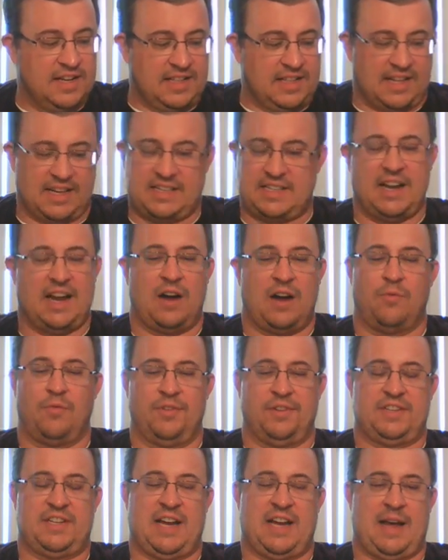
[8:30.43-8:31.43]
that's not where
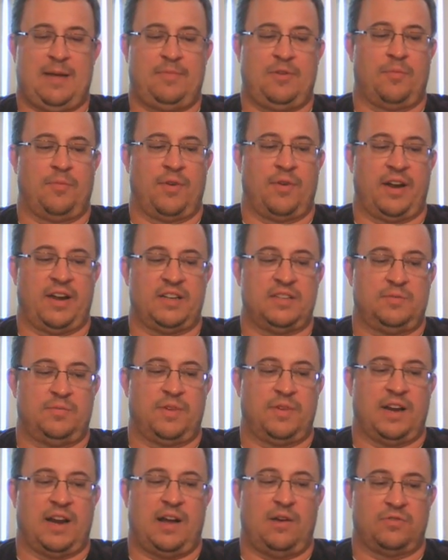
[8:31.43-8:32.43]
the chapter breaks,
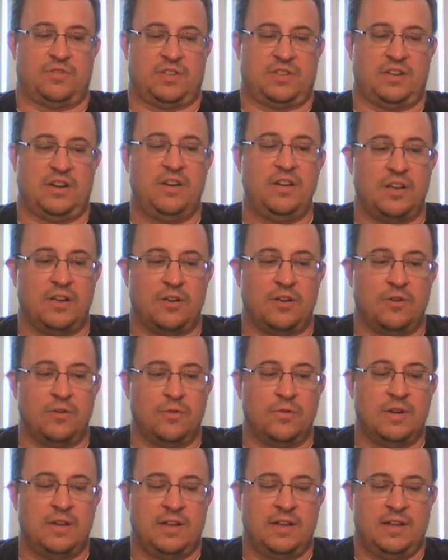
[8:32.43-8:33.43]
but I will show you
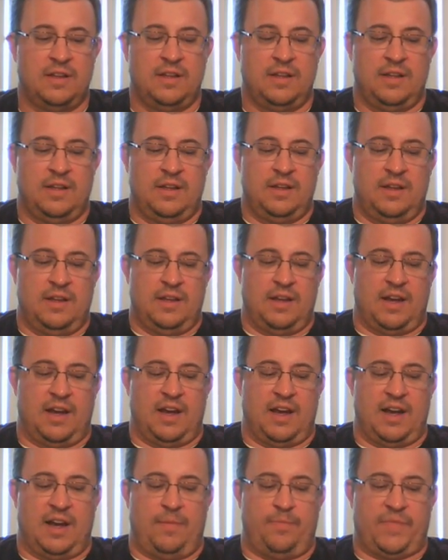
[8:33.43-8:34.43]

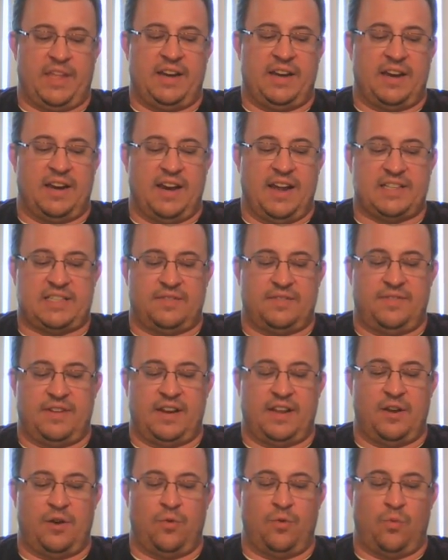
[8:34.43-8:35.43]
in the next
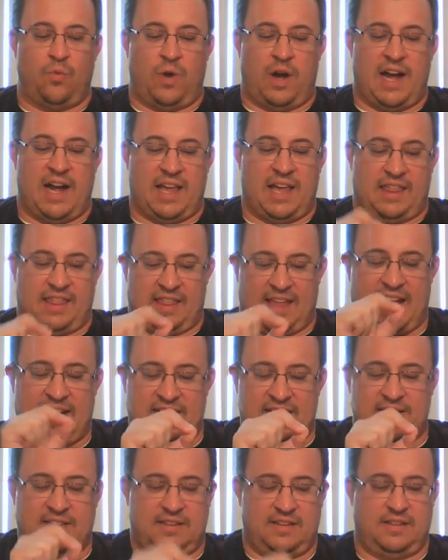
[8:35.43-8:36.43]
video why
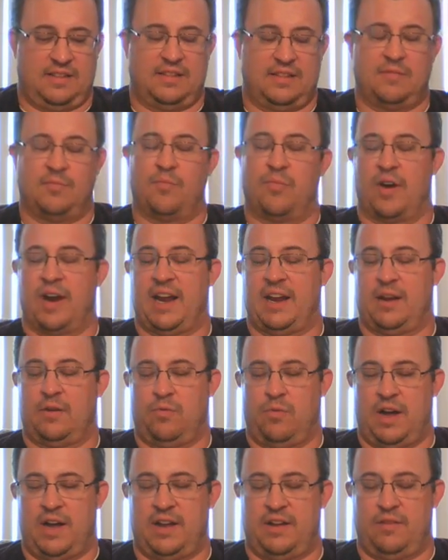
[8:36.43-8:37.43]
that's the break,
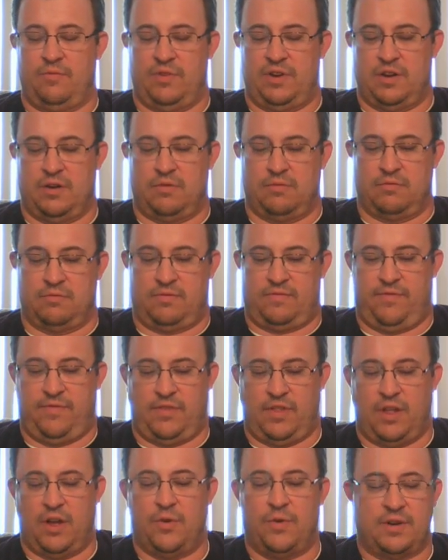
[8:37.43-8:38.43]
why we don't
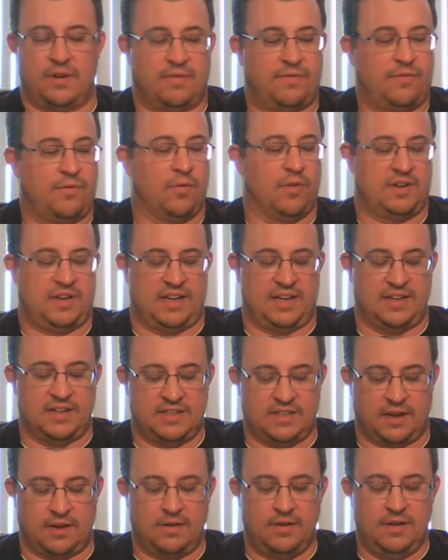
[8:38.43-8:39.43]
flow into 14.
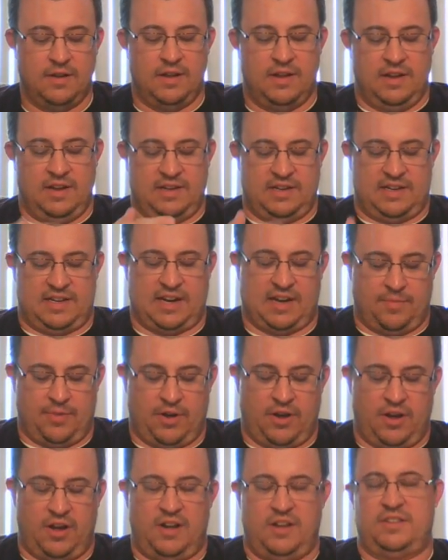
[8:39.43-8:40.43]
So take a
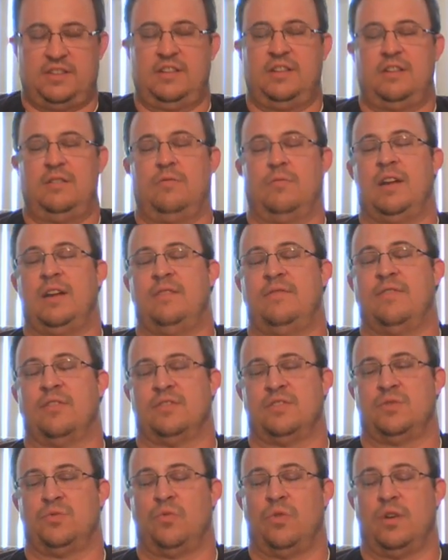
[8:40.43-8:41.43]
pause, read
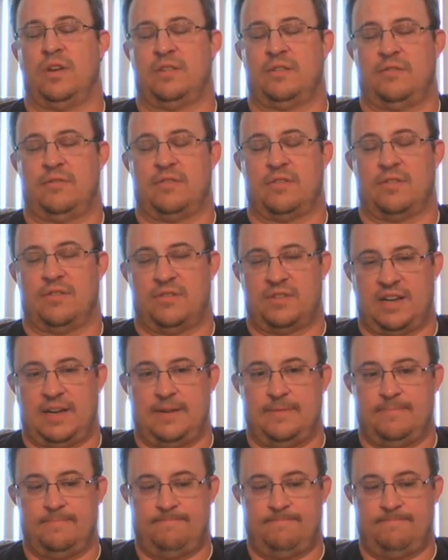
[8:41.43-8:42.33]
verses 1 through 13.